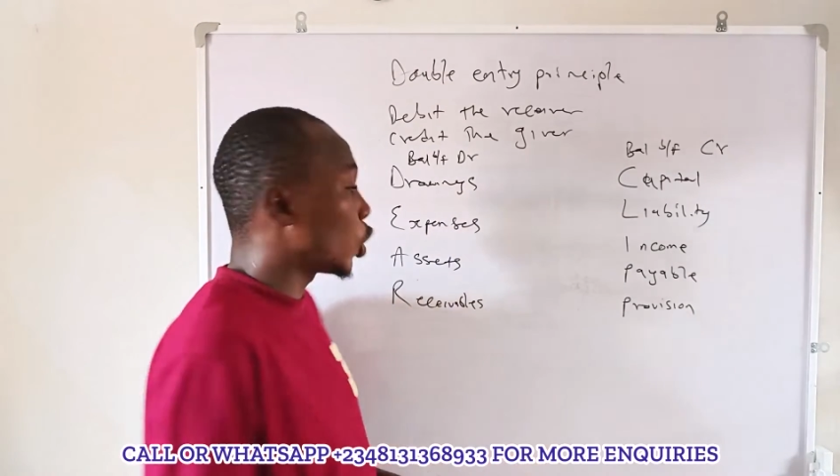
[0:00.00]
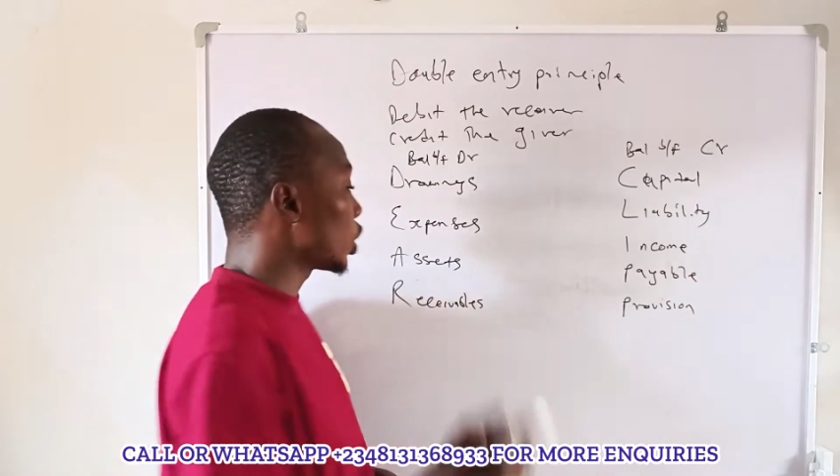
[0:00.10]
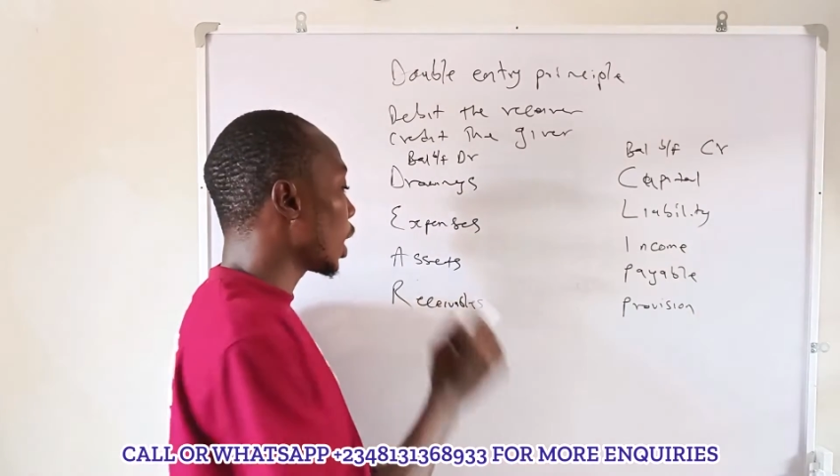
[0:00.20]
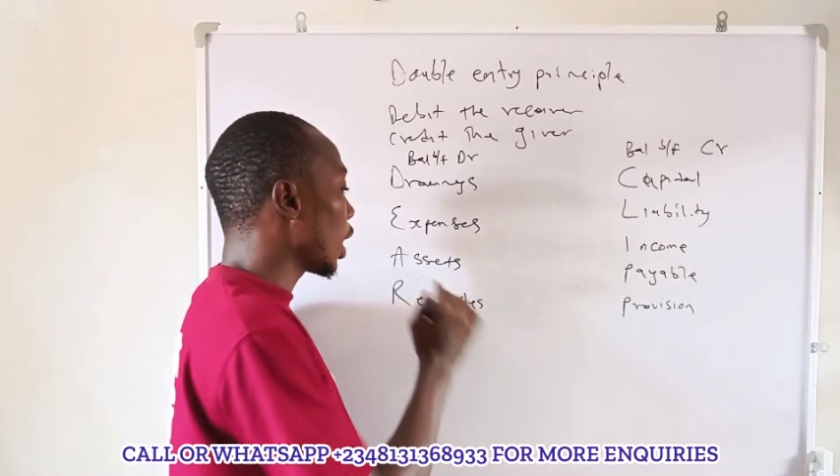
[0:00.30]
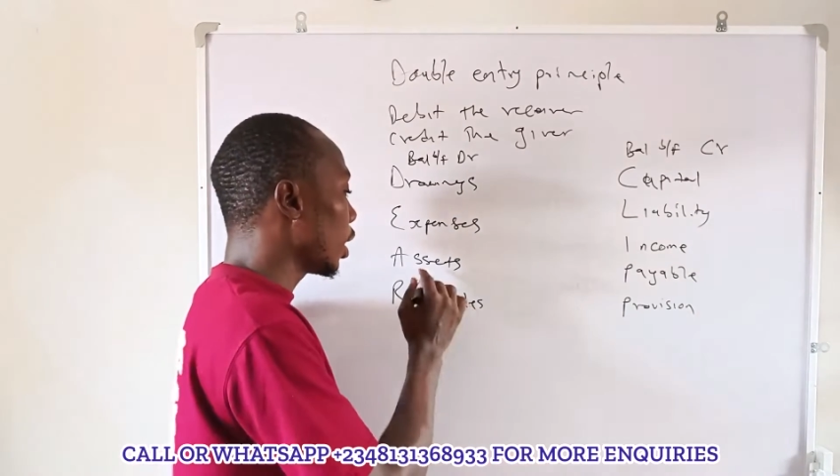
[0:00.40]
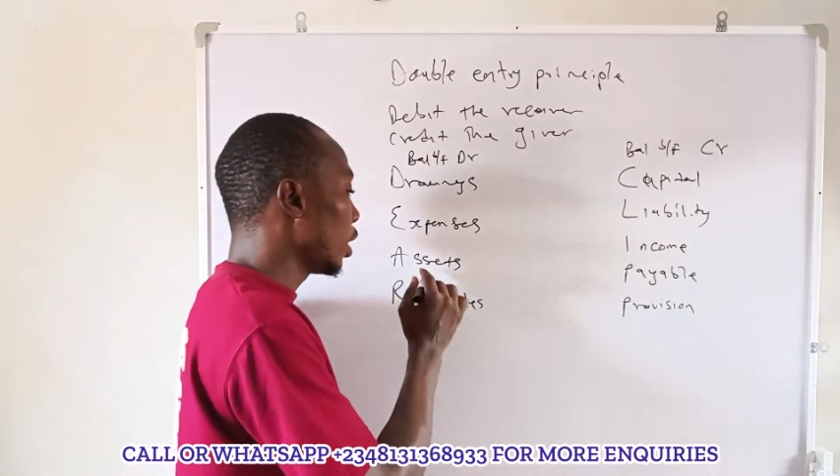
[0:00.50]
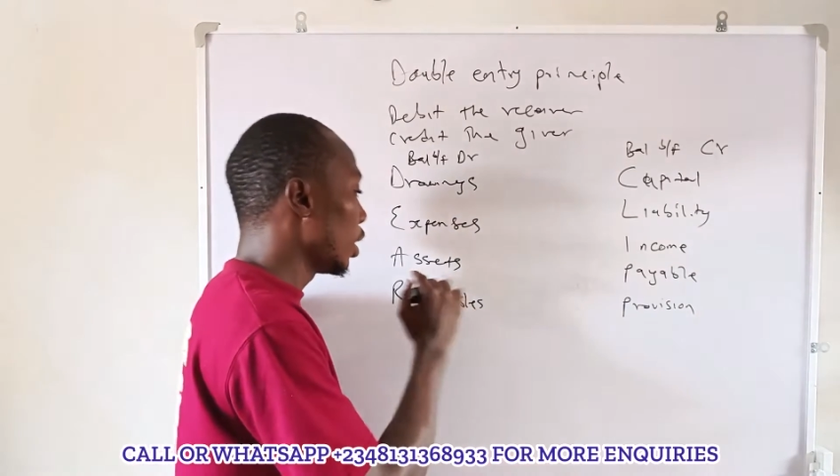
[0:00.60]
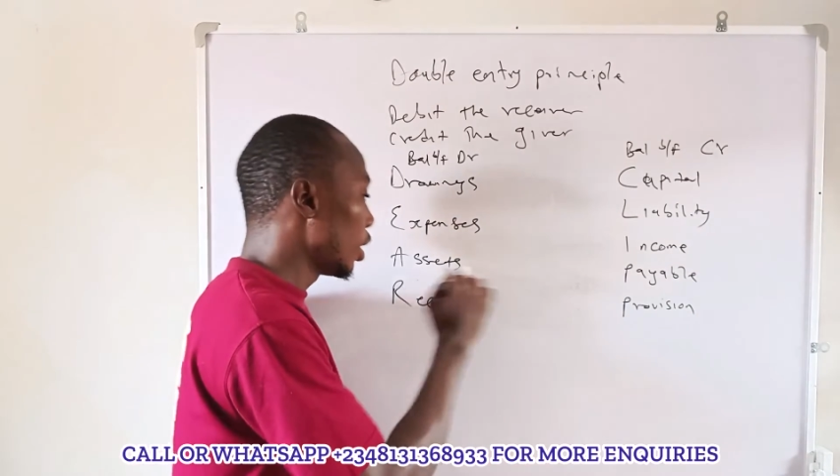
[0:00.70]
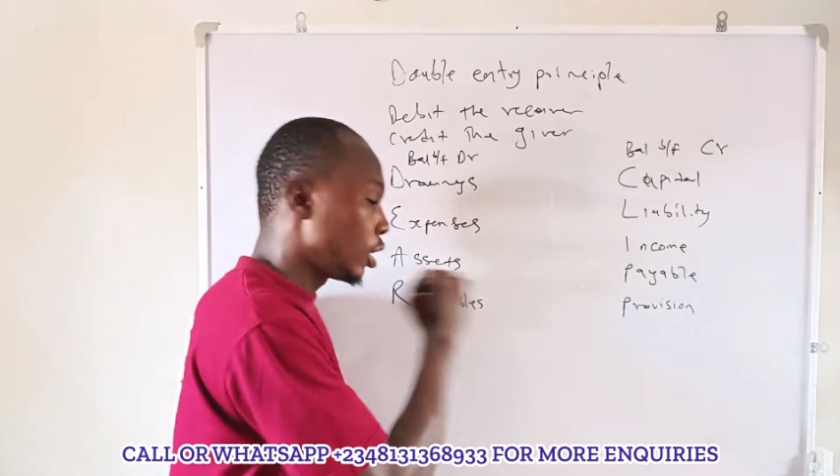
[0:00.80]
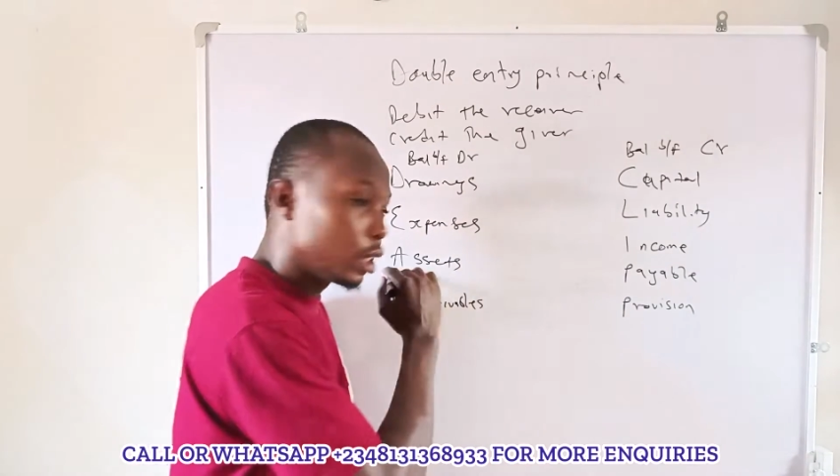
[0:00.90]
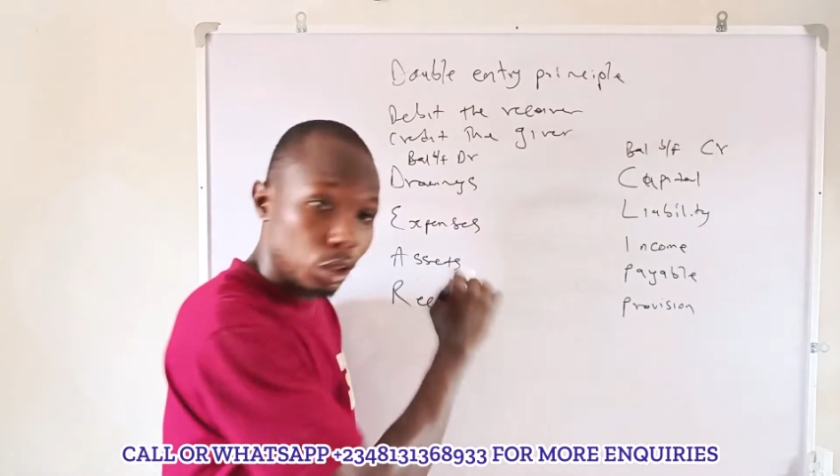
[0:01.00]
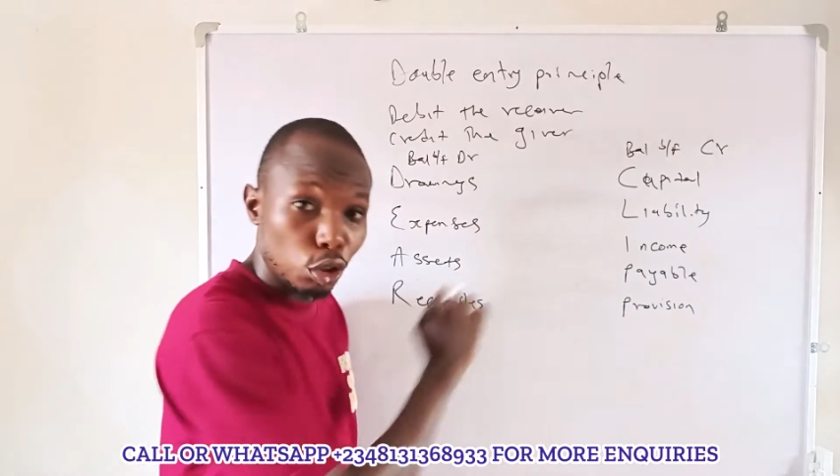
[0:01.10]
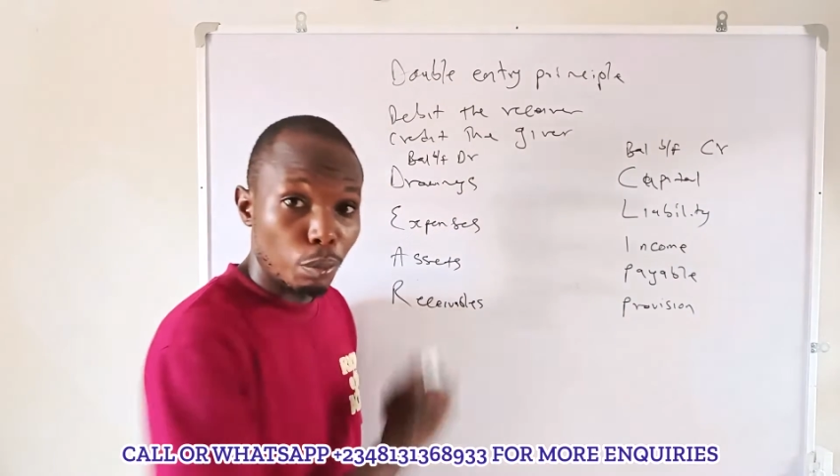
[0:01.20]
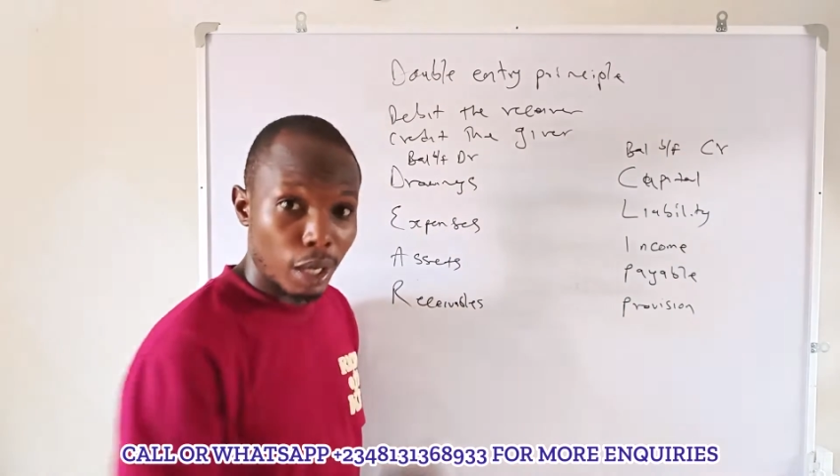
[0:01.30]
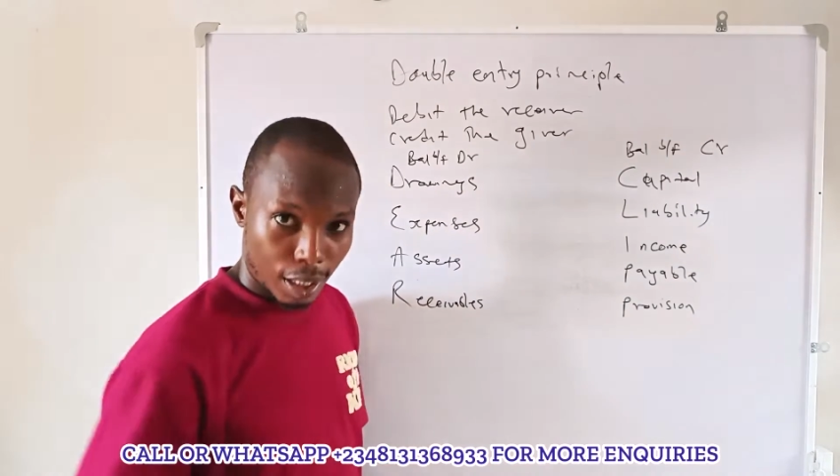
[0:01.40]
under the
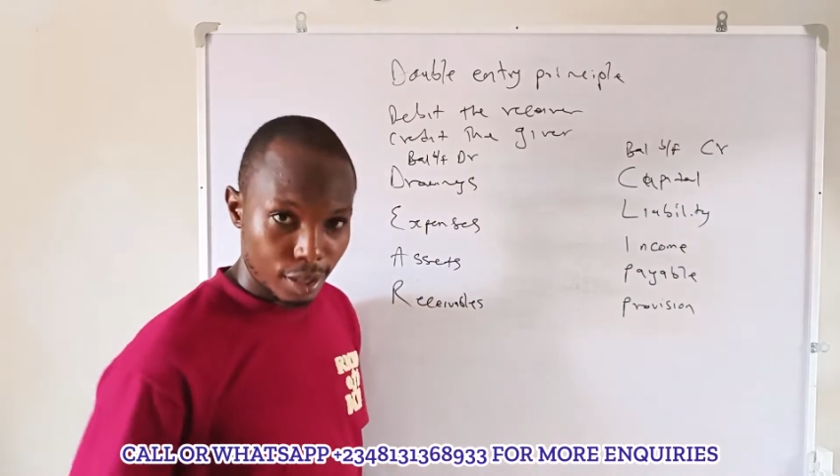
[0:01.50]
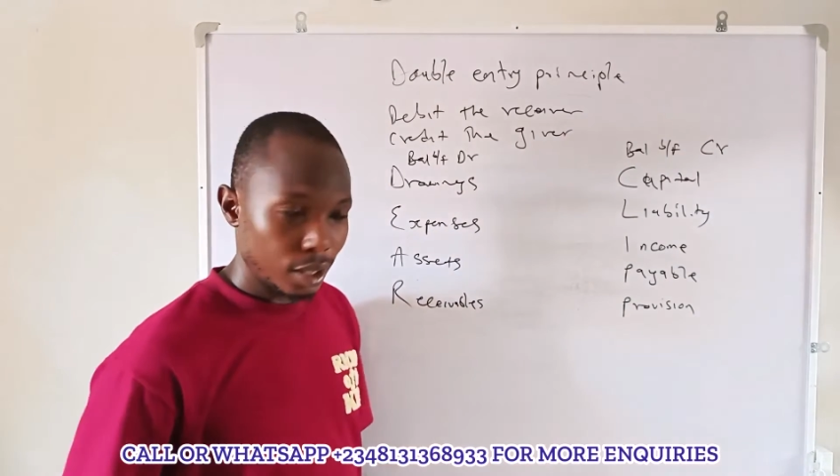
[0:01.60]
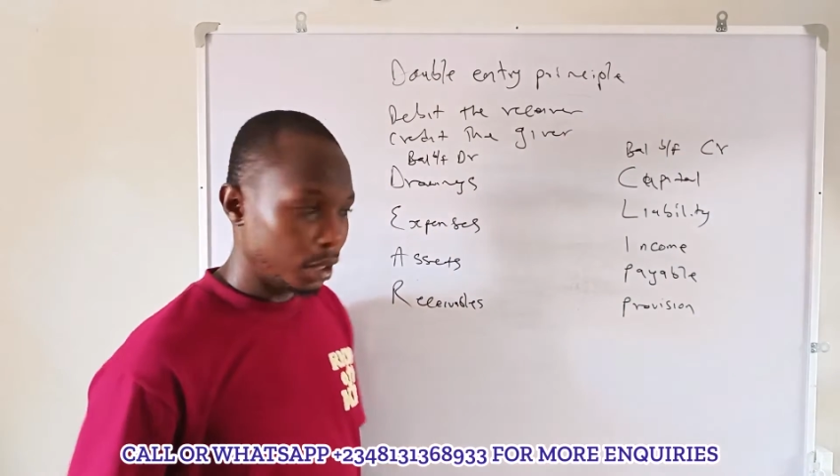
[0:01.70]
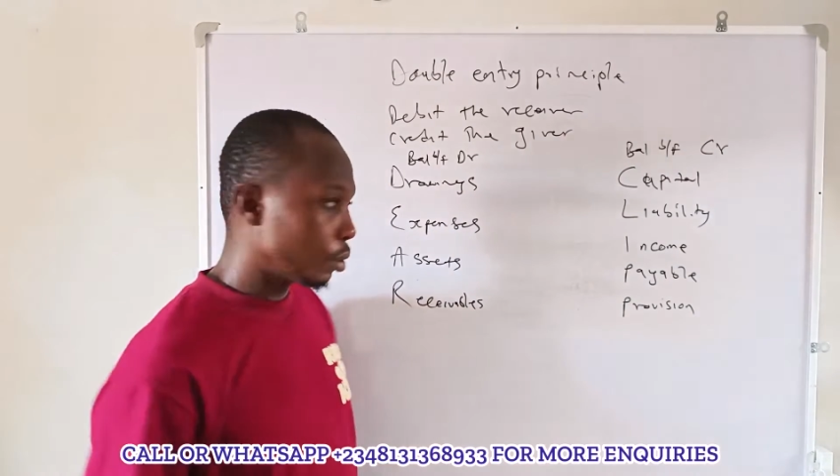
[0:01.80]
normal asset.